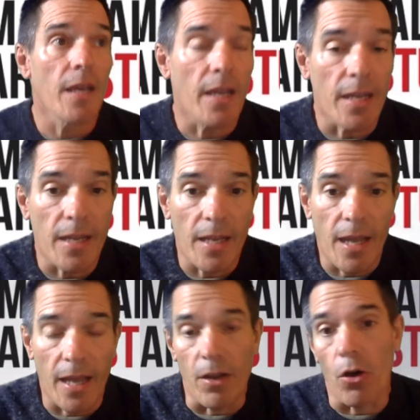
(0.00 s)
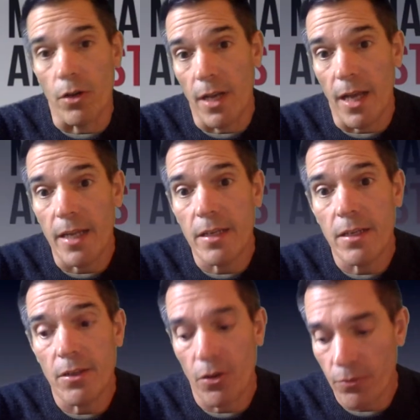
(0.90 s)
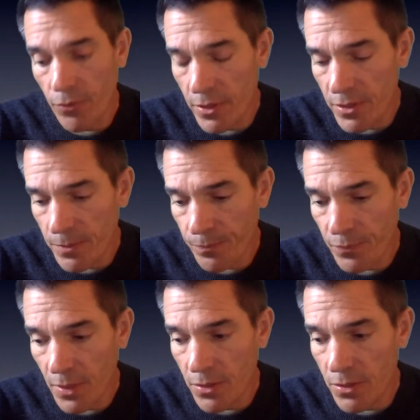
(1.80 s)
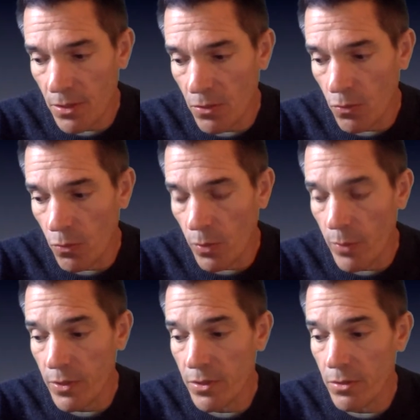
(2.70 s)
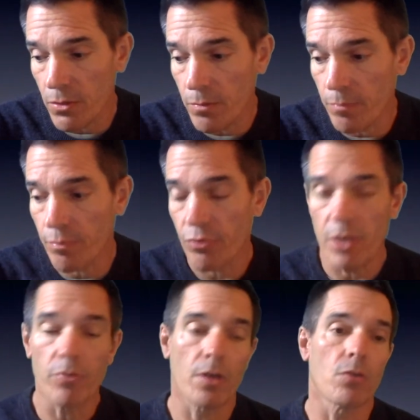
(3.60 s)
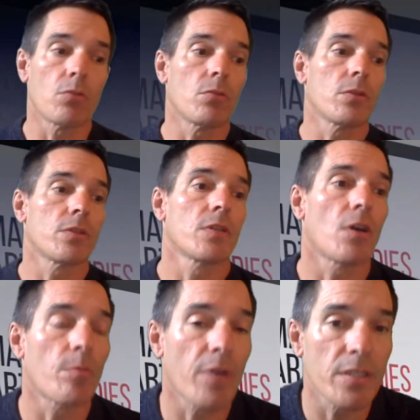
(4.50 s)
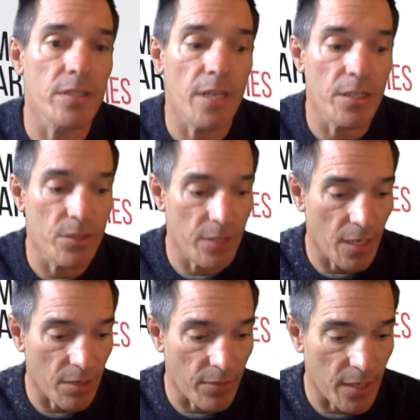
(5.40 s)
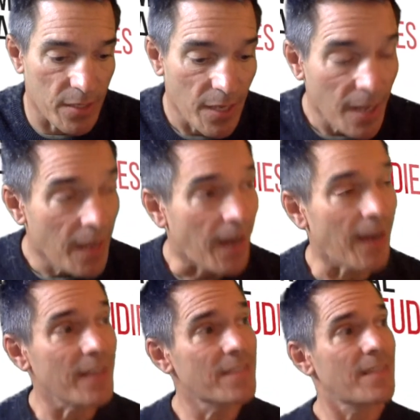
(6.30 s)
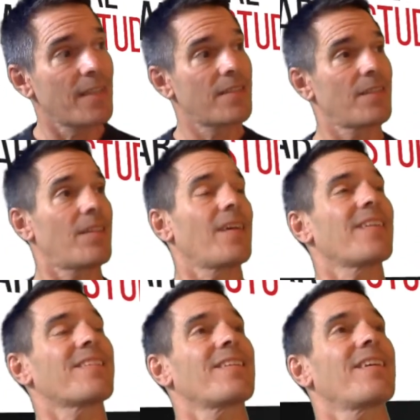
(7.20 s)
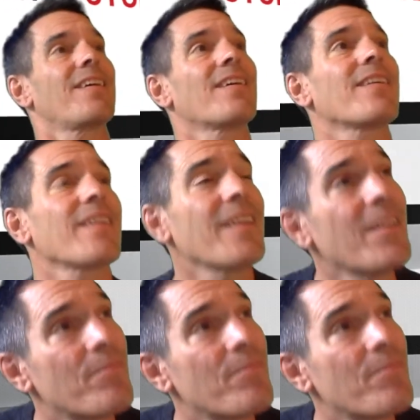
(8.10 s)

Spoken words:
an online conference. So we were to pre-record our presentations in advance. I said that I